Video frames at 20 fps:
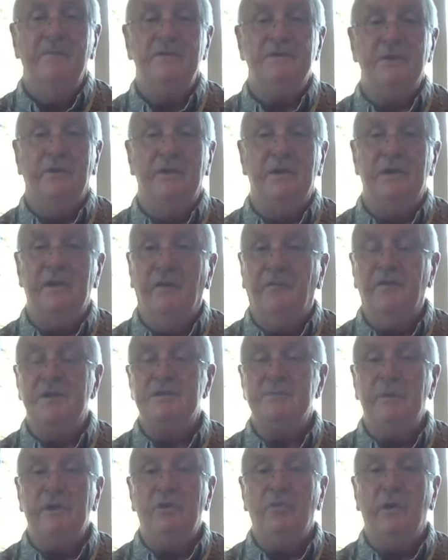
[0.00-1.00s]
So, the difference
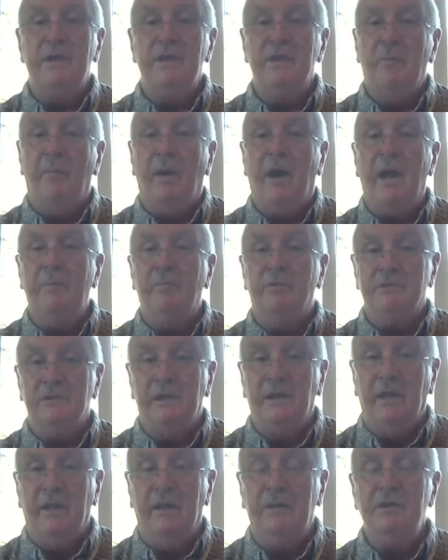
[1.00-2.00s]
between the Bible,
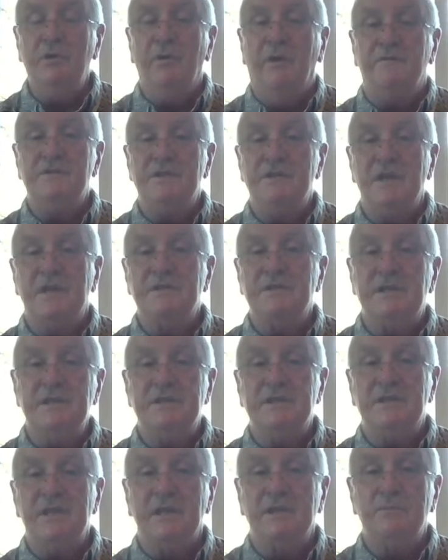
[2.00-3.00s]
again, you have
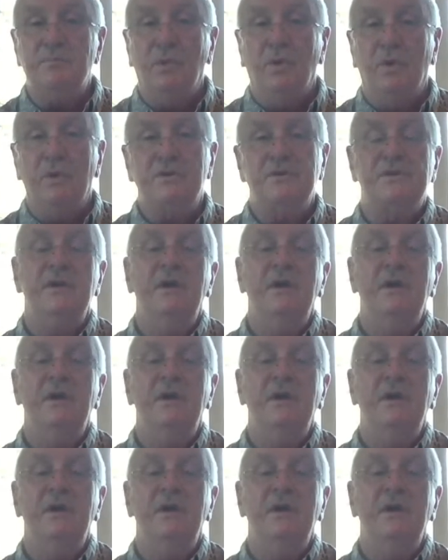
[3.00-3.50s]
66 books,